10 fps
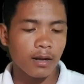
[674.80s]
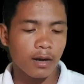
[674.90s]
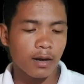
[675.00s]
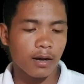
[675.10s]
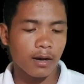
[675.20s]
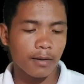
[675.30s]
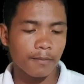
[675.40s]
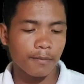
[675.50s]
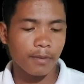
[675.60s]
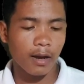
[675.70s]
and
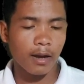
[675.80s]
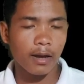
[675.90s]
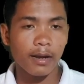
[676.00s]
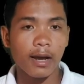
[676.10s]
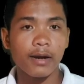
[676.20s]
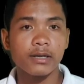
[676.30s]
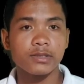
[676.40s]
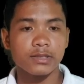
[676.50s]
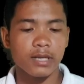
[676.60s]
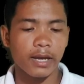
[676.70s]
other
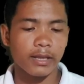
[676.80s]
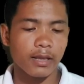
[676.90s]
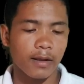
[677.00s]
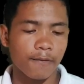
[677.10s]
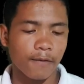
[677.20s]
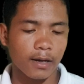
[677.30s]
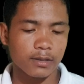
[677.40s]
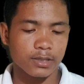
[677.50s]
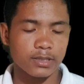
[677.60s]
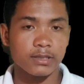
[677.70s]
societal
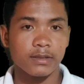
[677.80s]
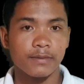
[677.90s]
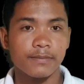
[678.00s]
factors.